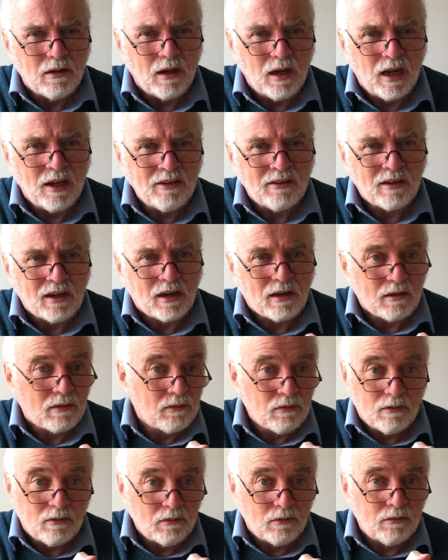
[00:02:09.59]
And
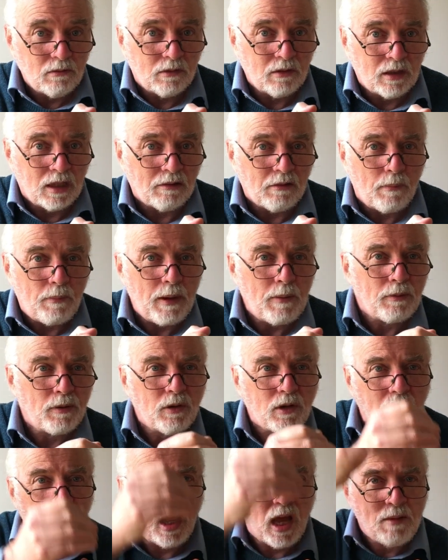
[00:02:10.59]
there are people who
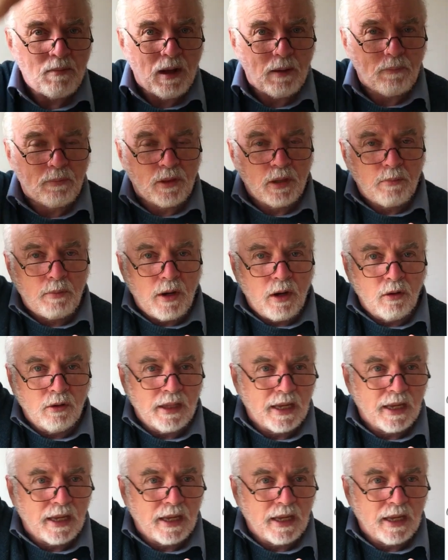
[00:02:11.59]
climb up the pole.